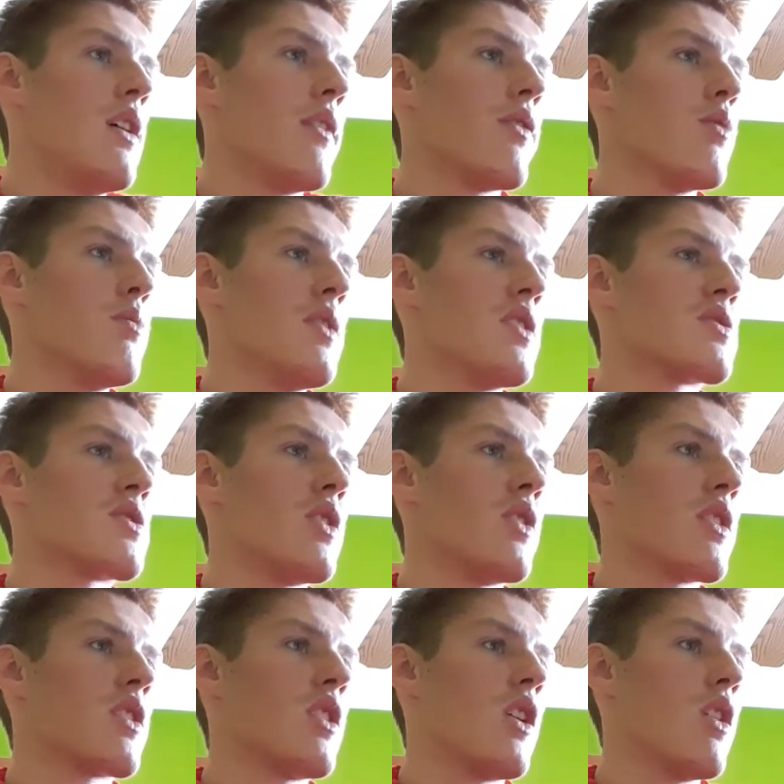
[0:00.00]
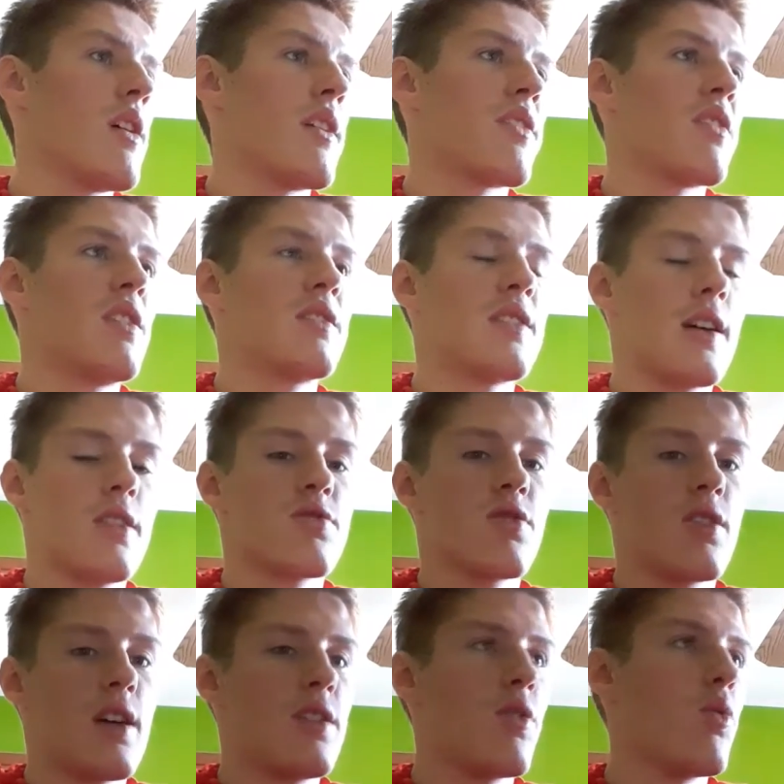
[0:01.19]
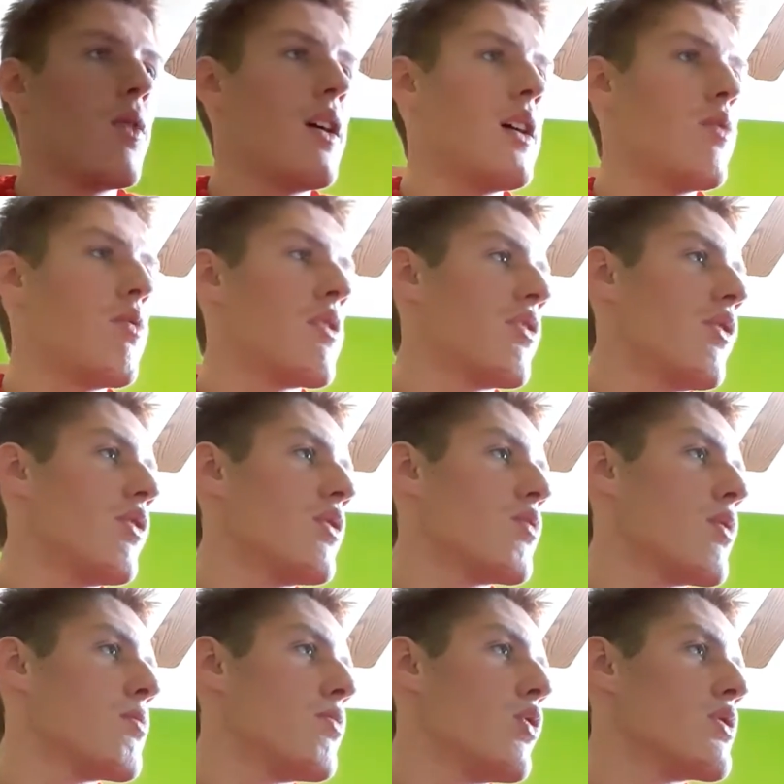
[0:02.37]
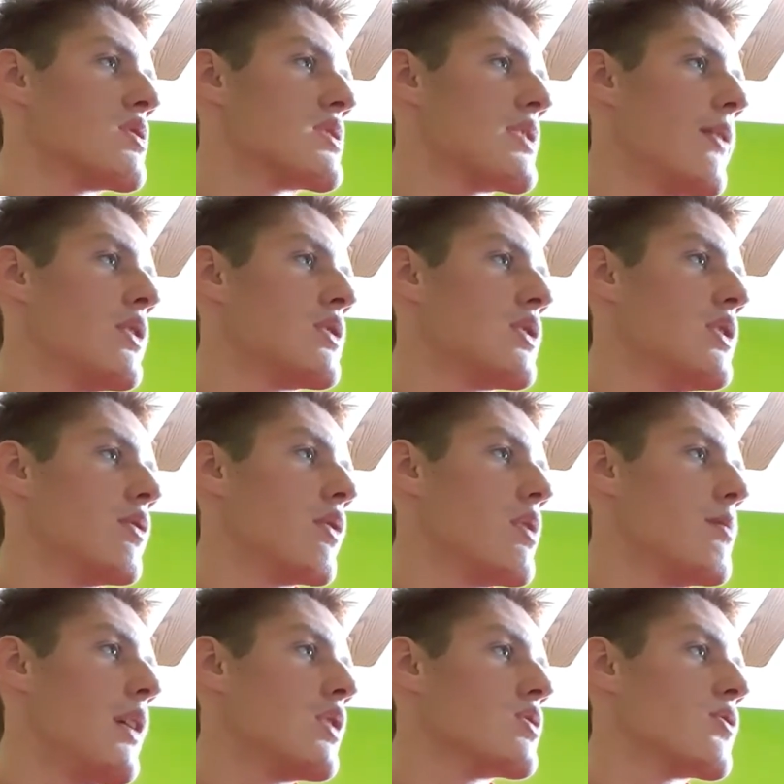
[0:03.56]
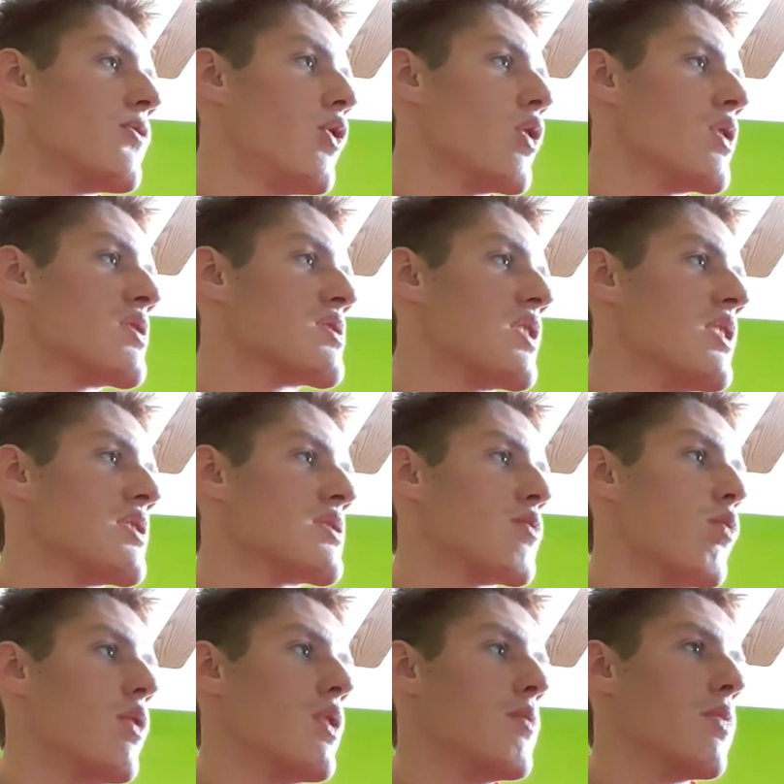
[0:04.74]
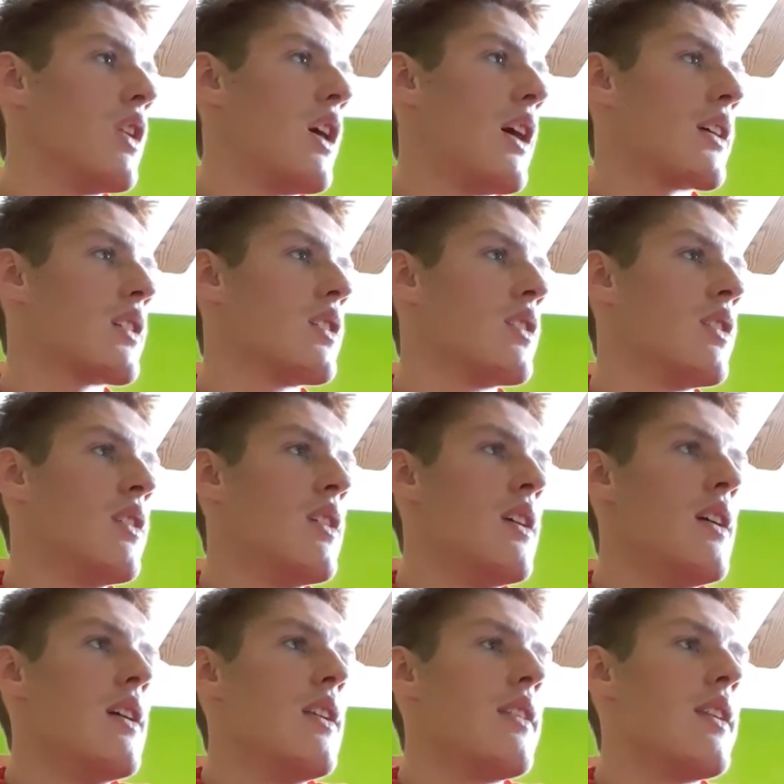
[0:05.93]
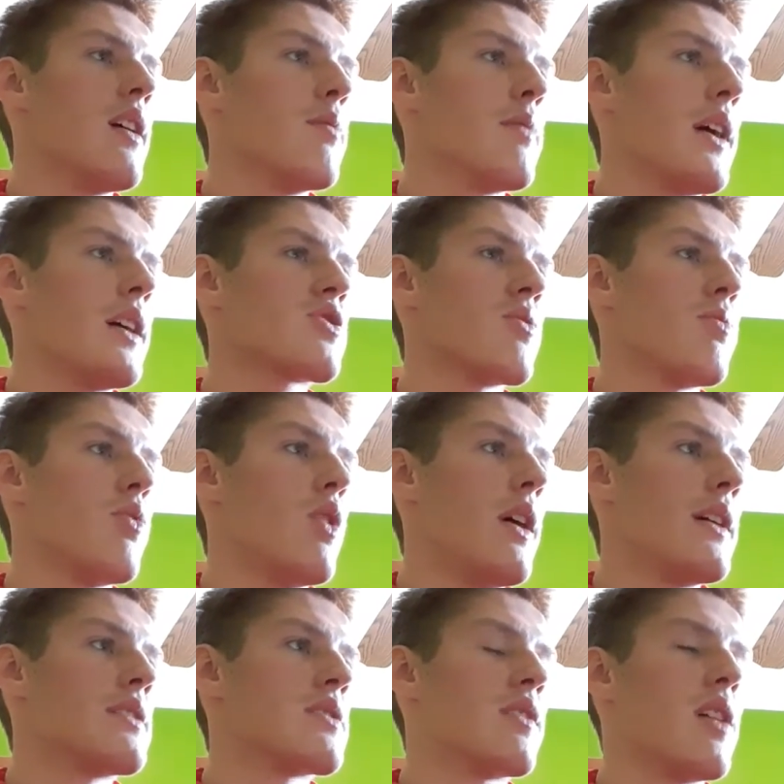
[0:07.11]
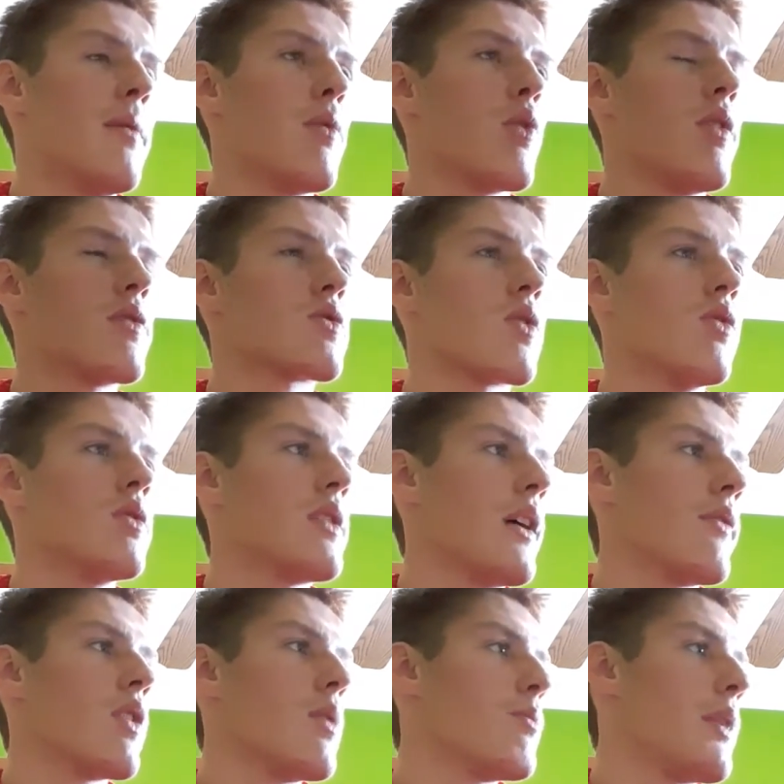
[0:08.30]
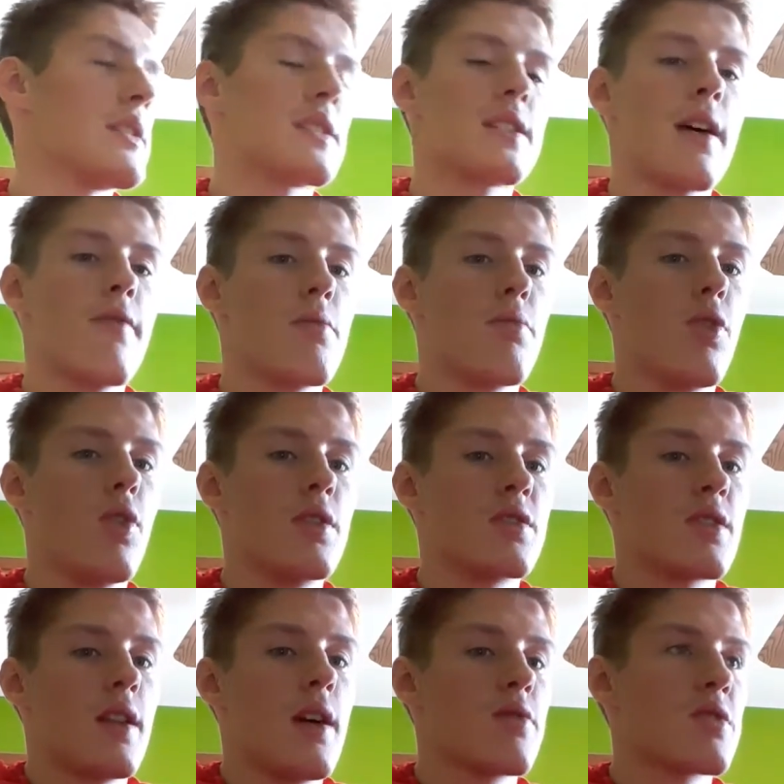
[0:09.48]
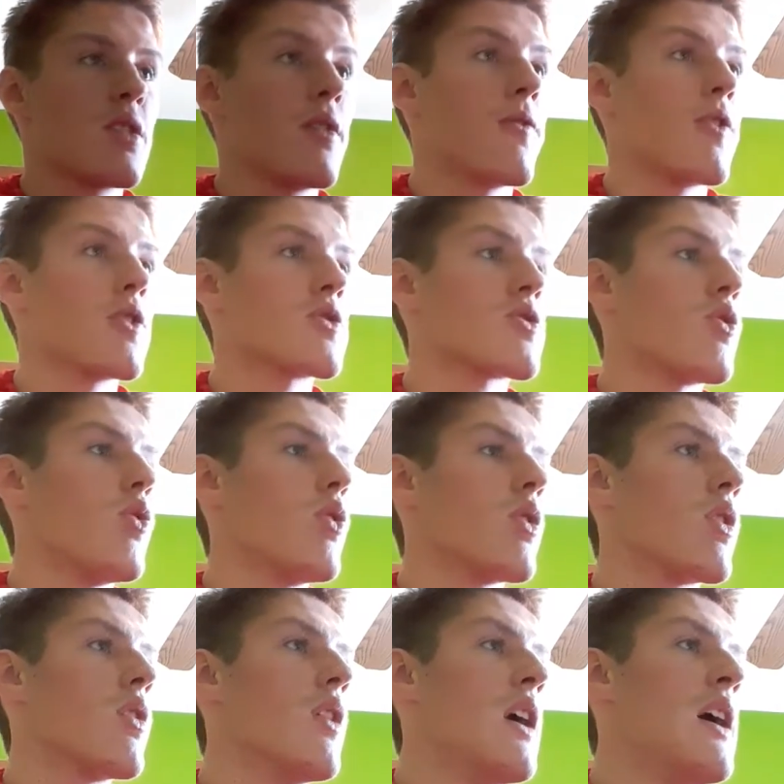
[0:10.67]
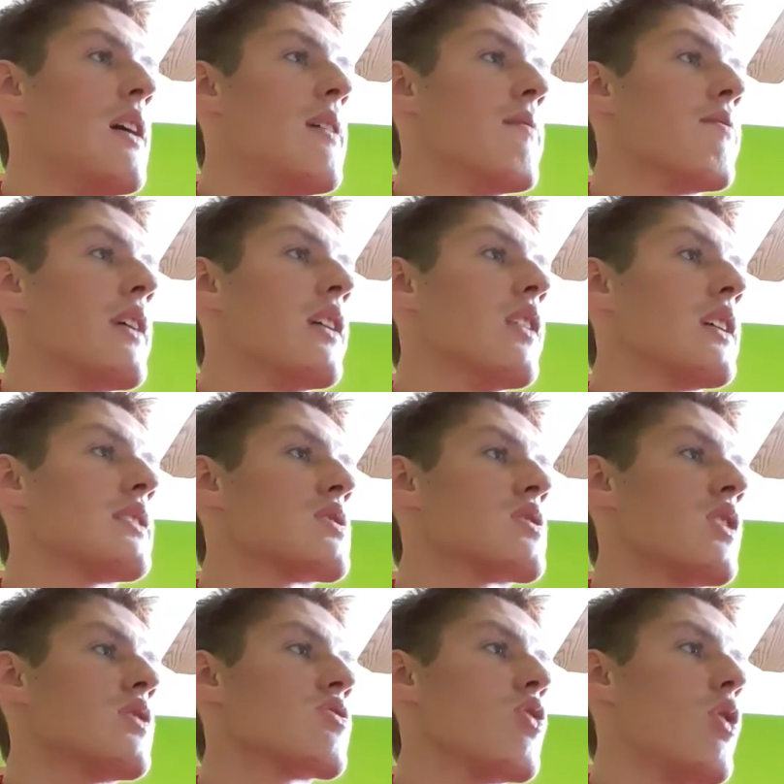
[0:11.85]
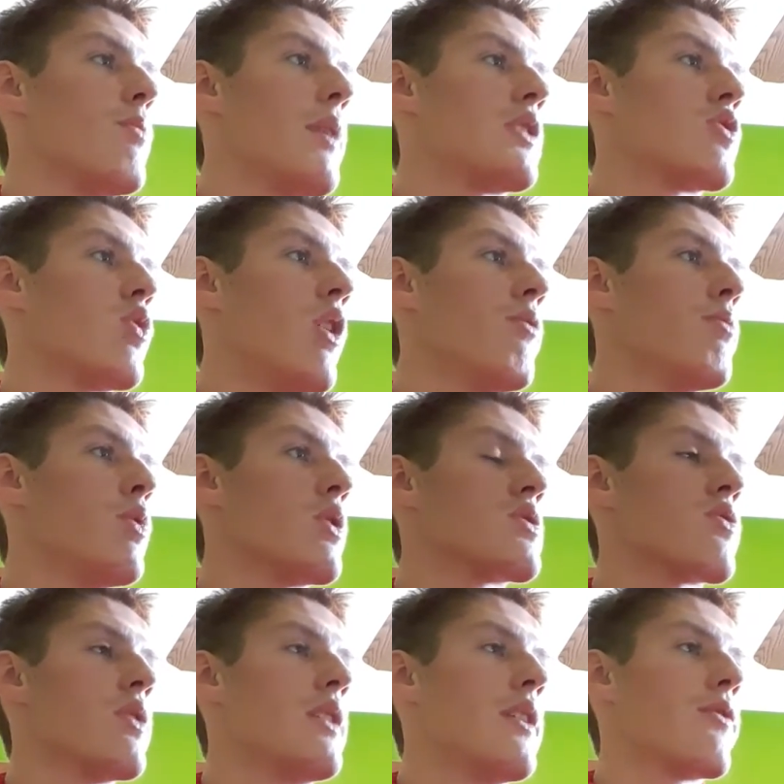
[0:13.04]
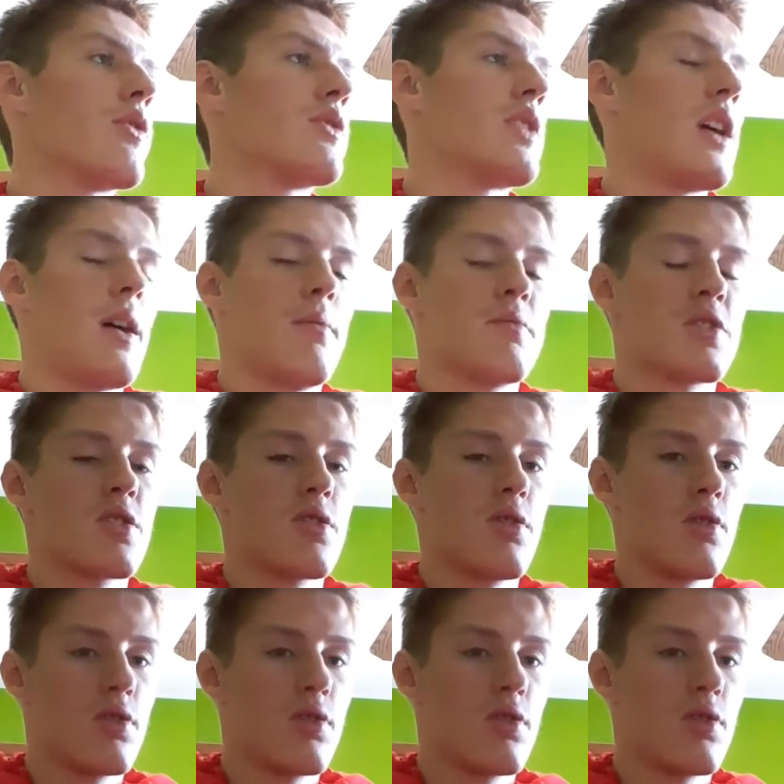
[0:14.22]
For Minnesota, Karl-Anthony Towns led the way with 31 points, 17 rebounds, 4 assists, 1 block. Now, matchup-wise, the Timberwolves were only ever up by 7 points, and that was in the first quarter. They let the Suns go up by 12 points 3 different times.